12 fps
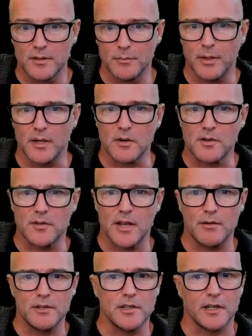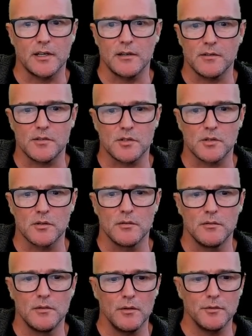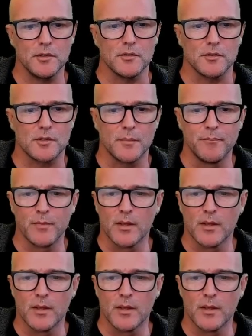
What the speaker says: debunks their ridiculous nonsense.